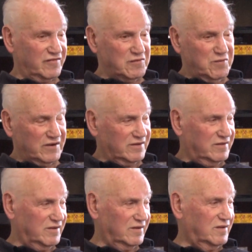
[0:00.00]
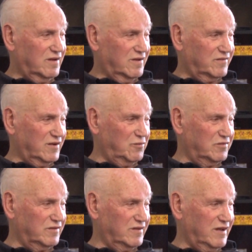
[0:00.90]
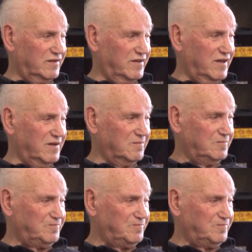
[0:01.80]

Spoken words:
everybody did that was in that camp.